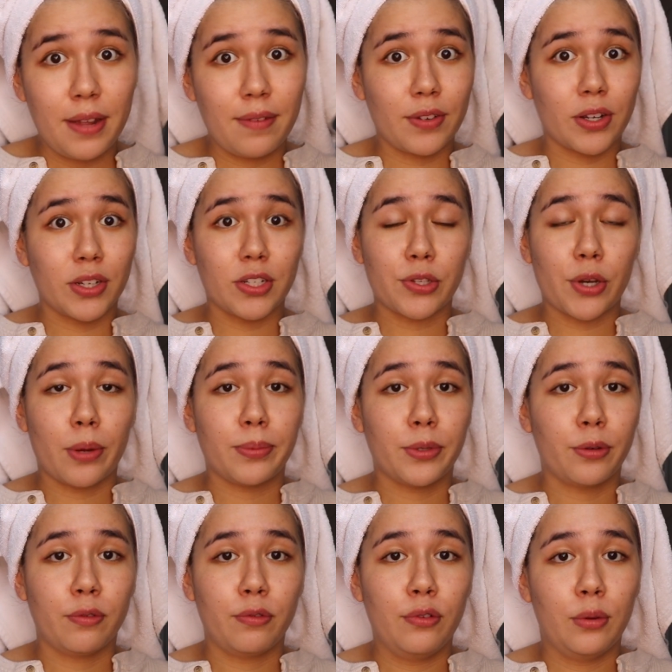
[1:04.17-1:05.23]
never going to stop
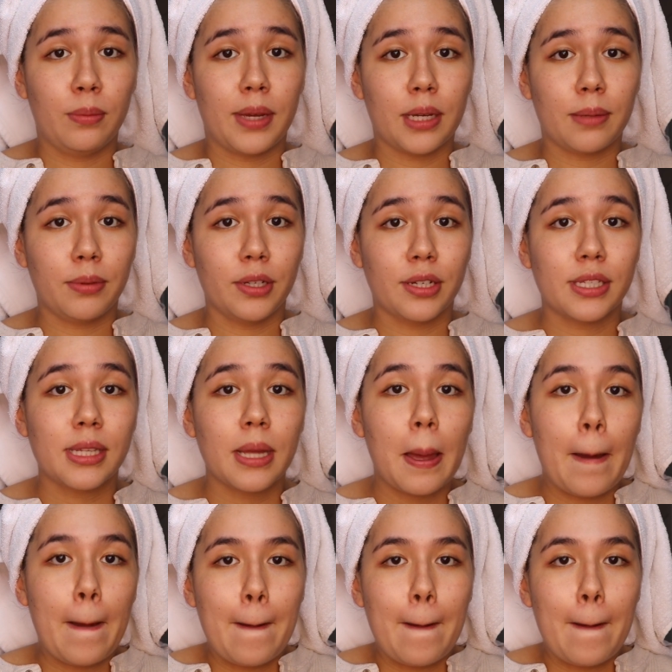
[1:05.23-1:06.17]
doing full makeup looks,